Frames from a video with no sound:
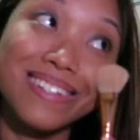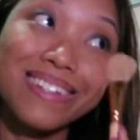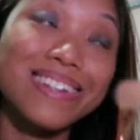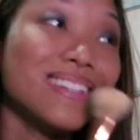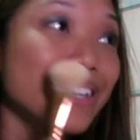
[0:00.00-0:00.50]

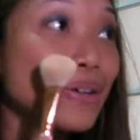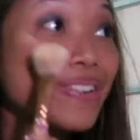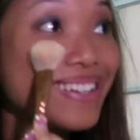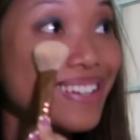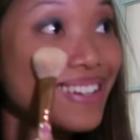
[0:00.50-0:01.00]
Yes, they call
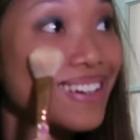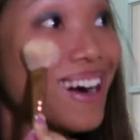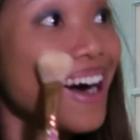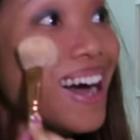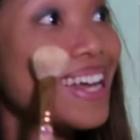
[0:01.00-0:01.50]
it like
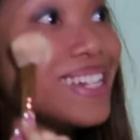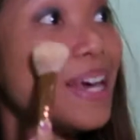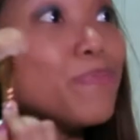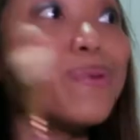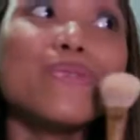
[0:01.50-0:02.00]
high
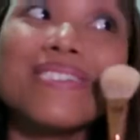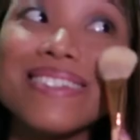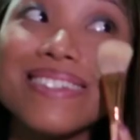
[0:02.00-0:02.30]
temples.